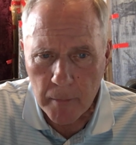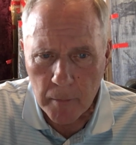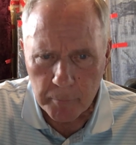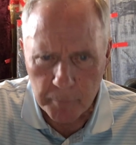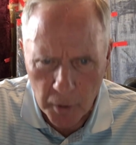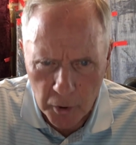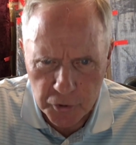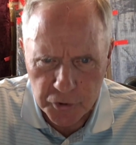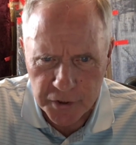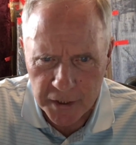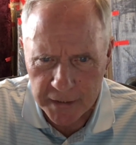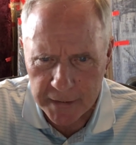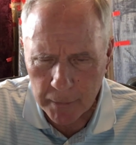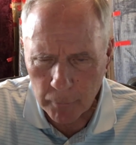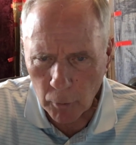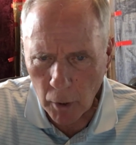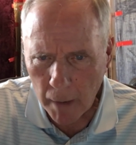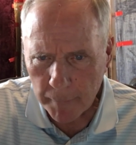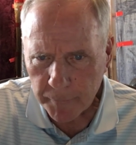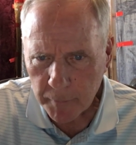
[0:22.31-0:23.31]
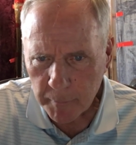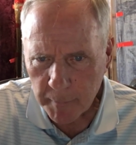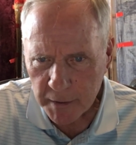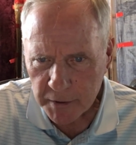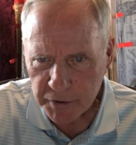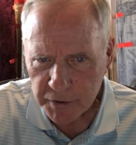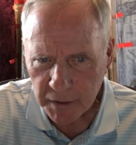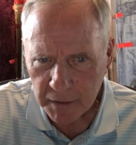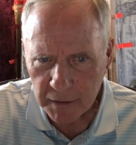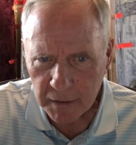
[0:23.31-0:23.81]
Both said they were
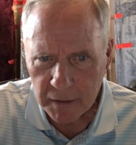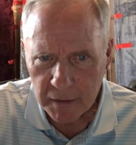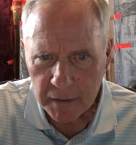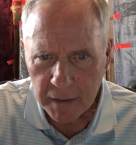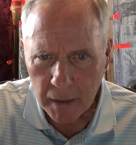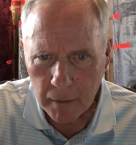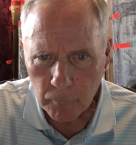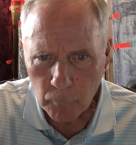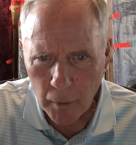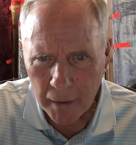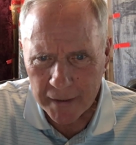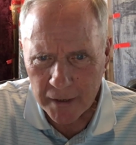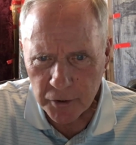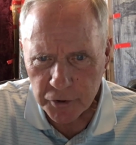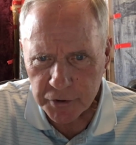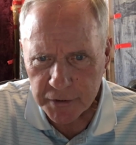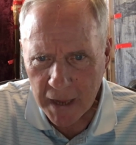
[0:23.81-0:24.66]
optimistic, and White House